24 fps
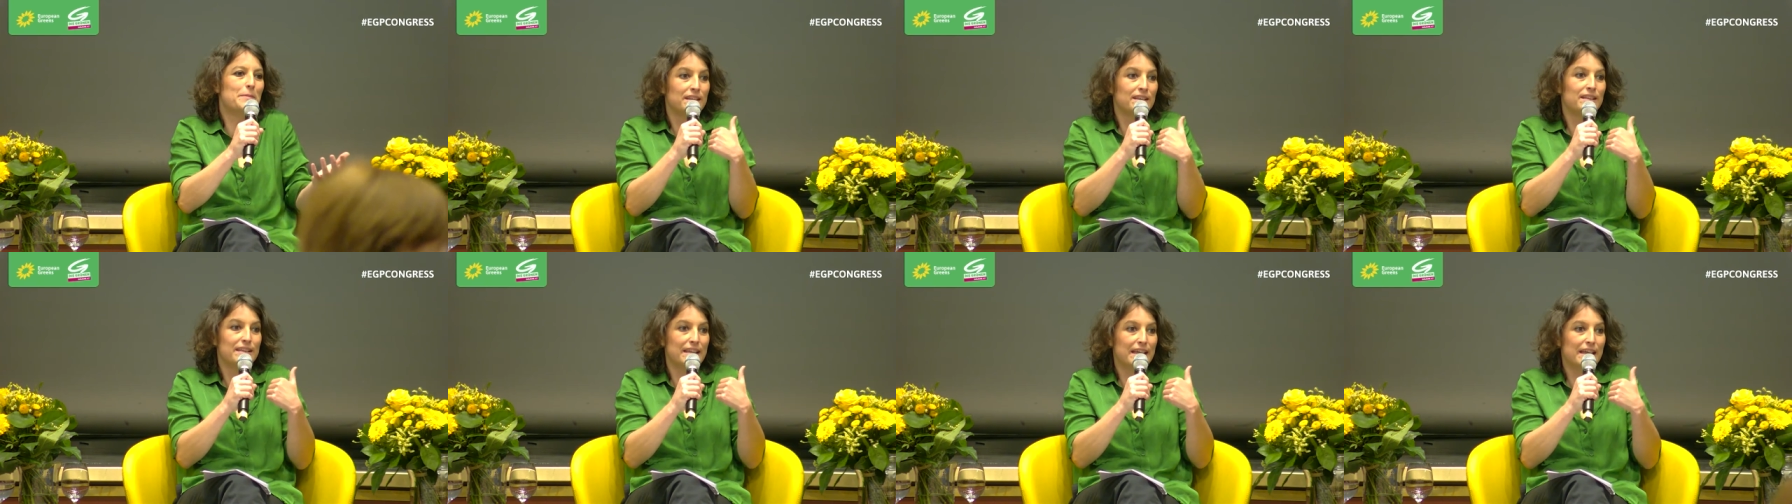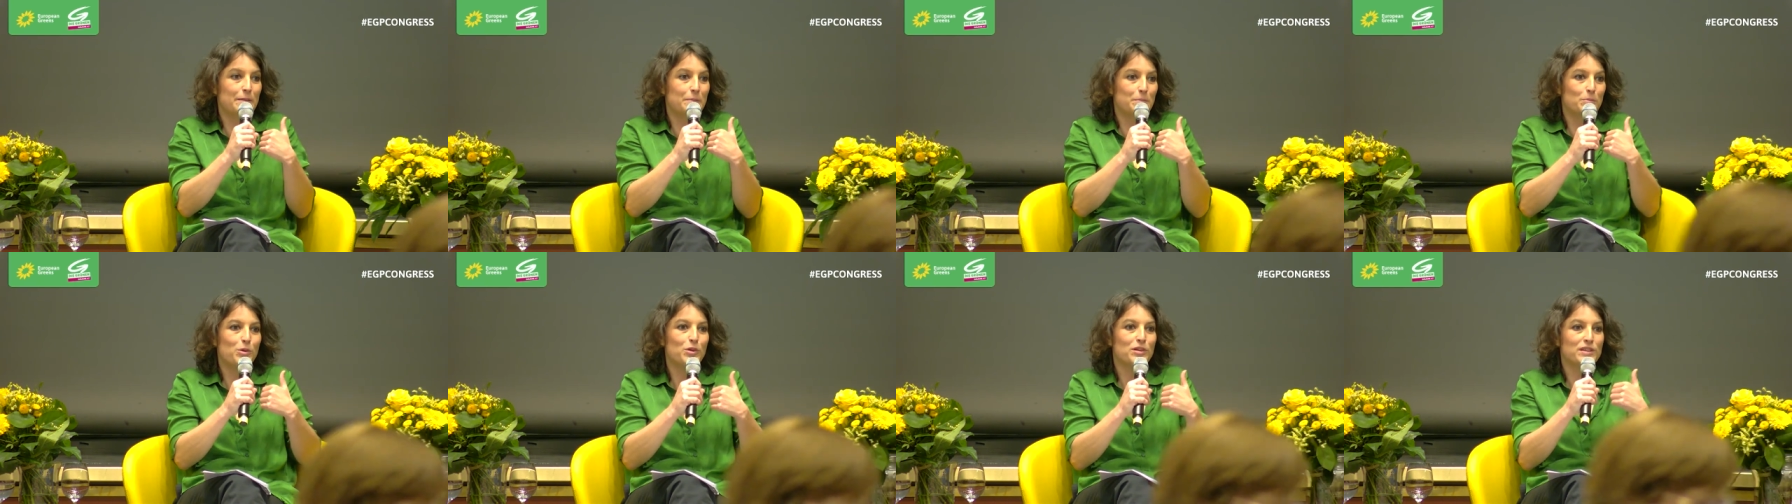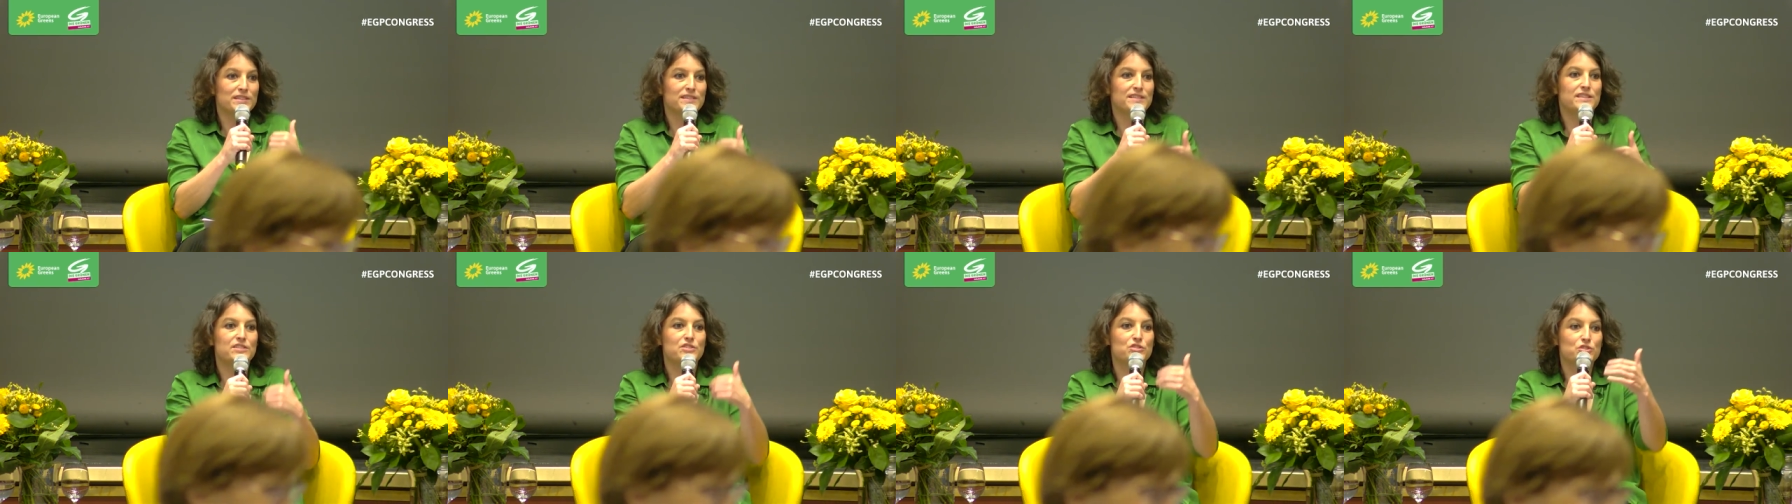then
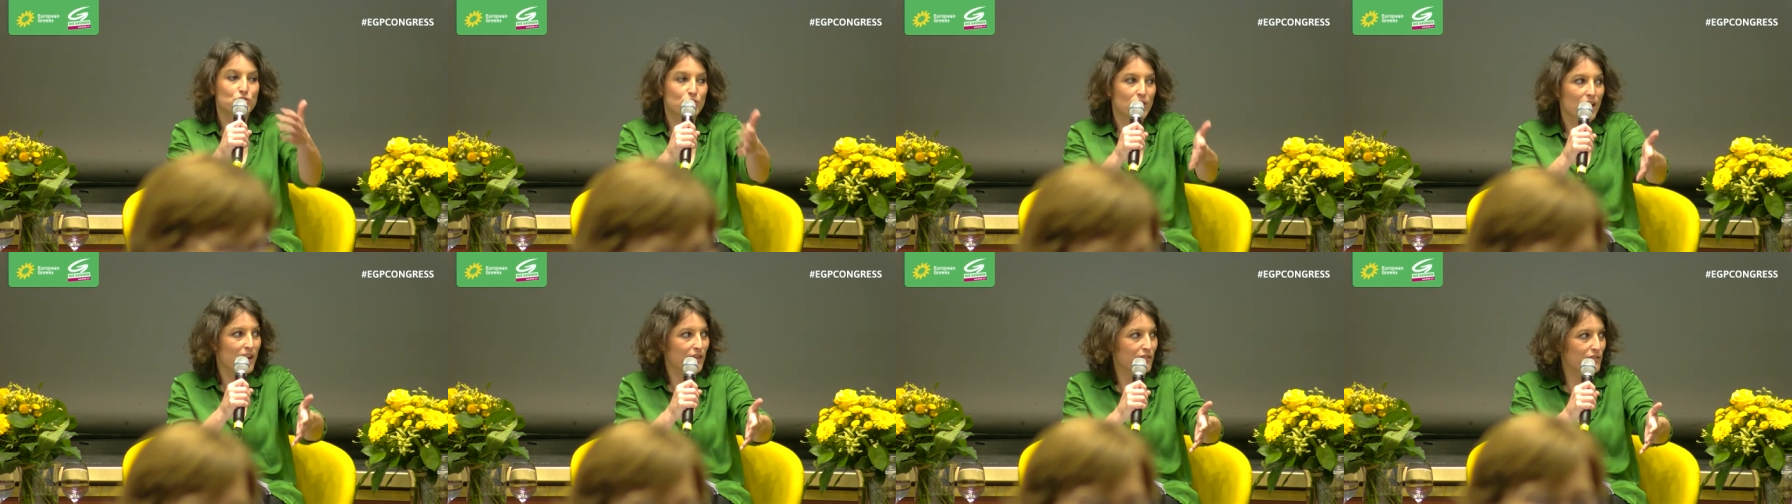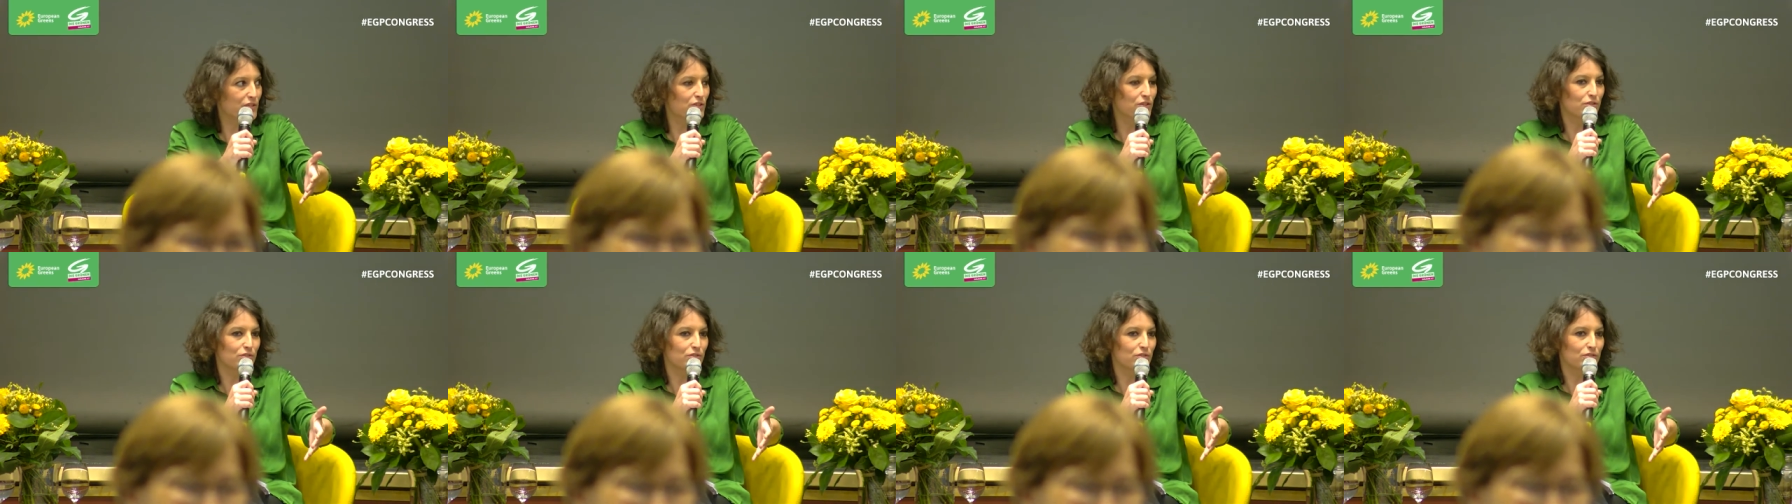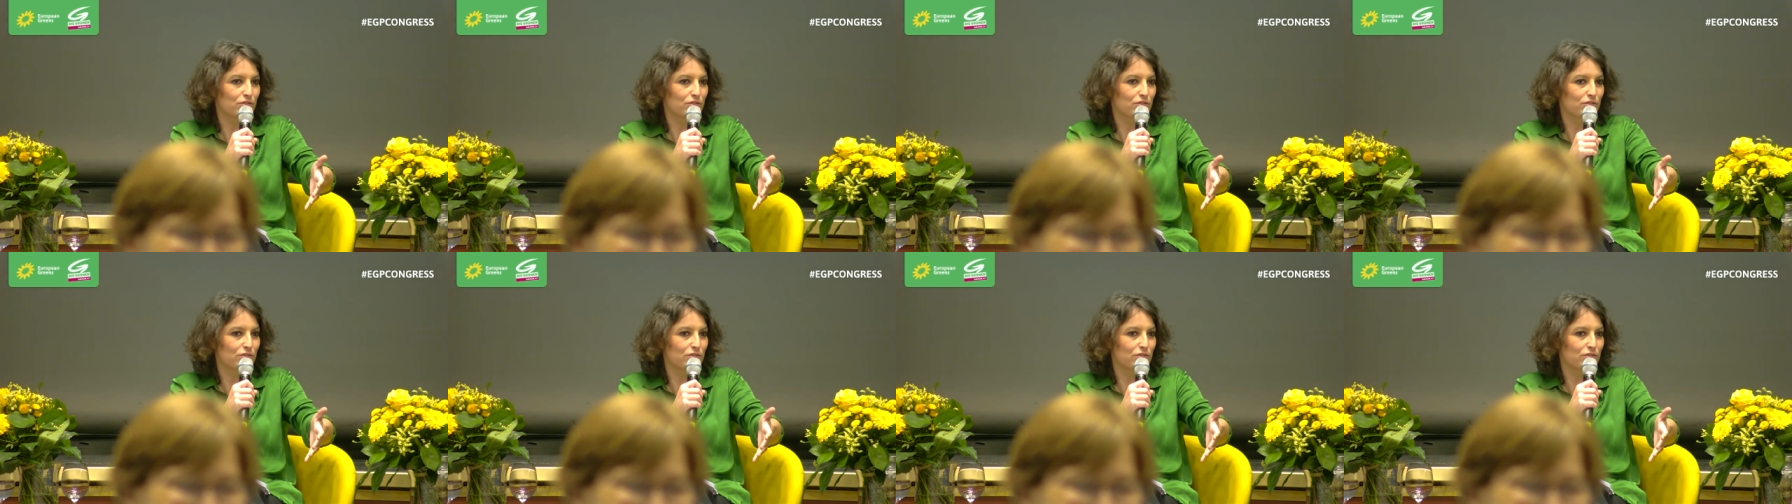policies drive the
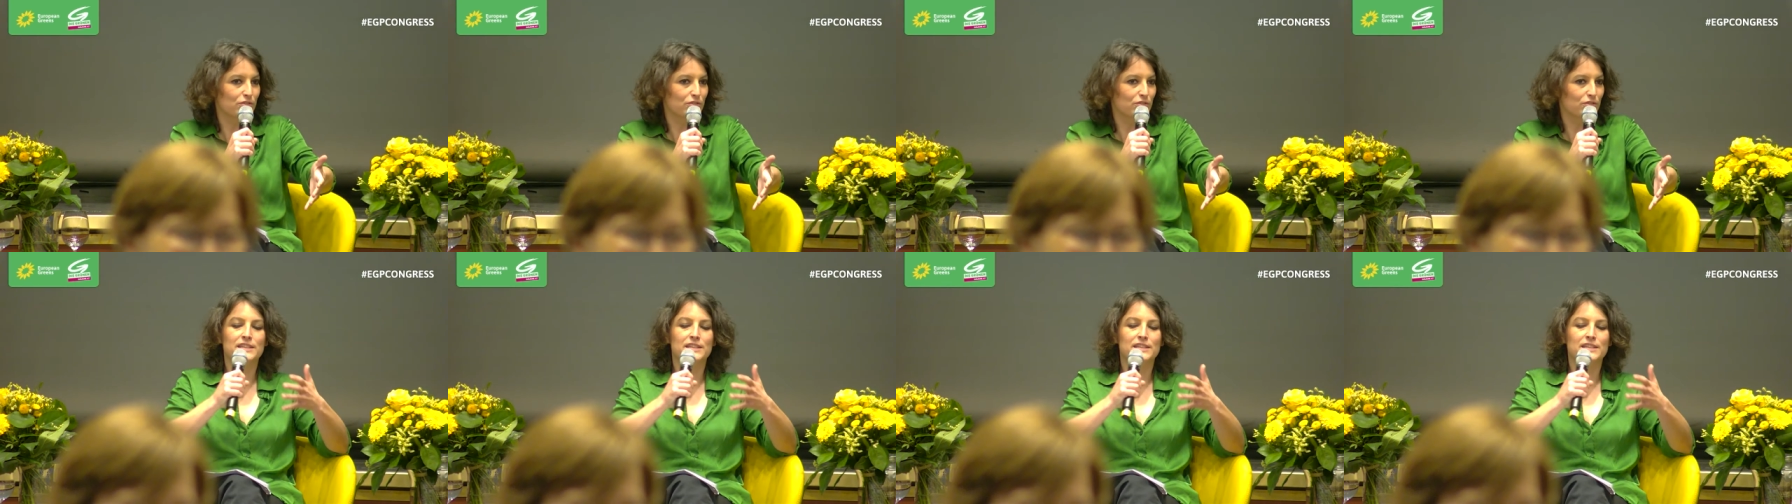reality.